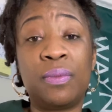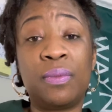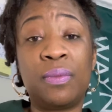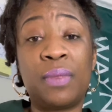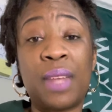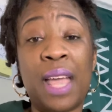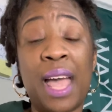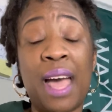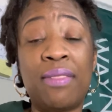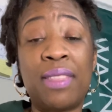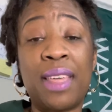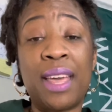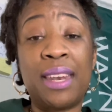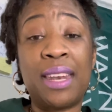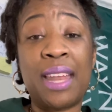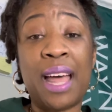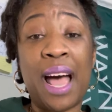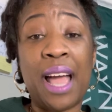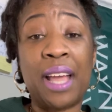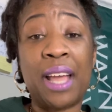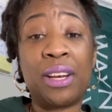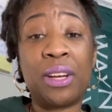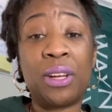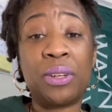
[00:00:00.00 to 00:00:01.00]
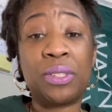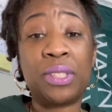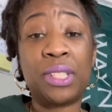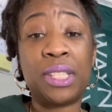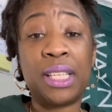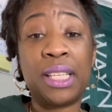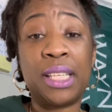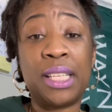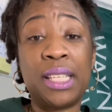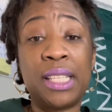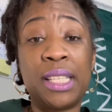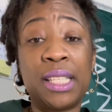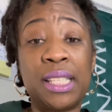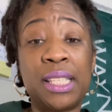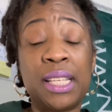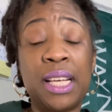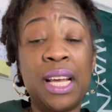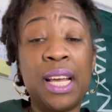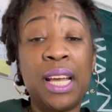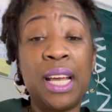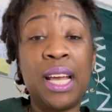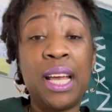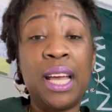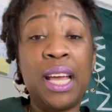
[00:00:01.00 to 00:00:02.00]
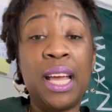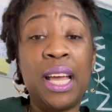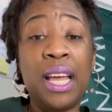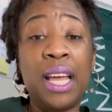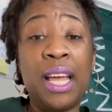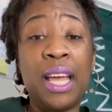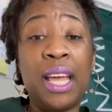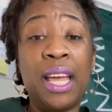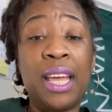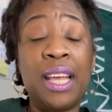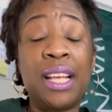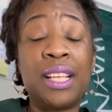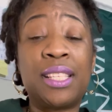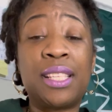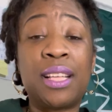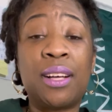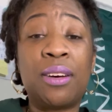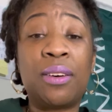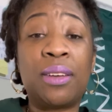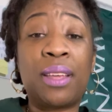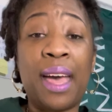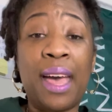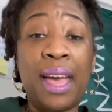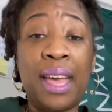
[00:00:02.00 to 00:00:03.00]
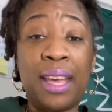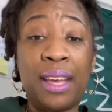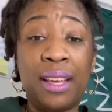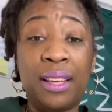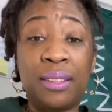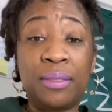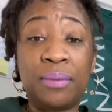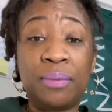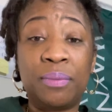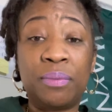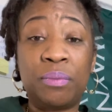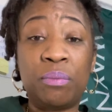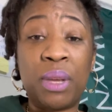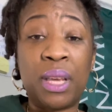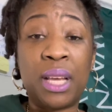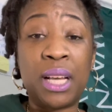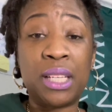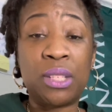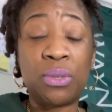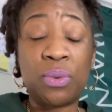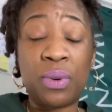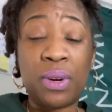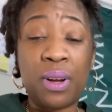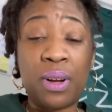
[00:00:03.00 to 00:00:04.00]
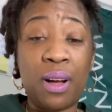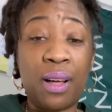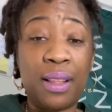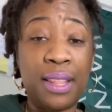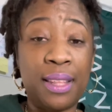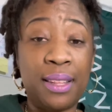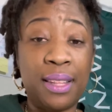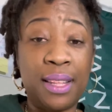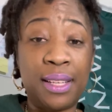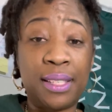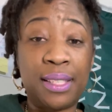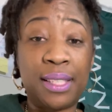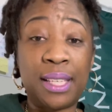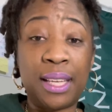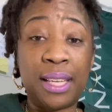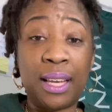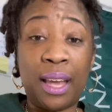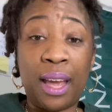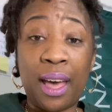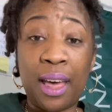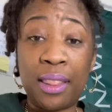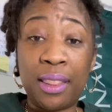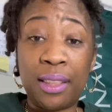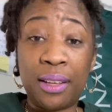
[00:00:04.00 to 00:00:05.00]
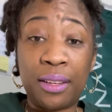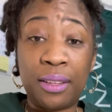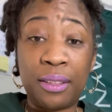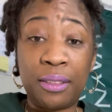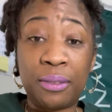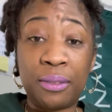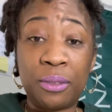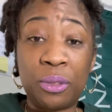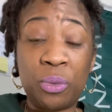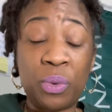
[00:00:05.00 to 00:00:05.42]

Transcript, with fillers: have that diagnosis, it's okay because we're all in this together.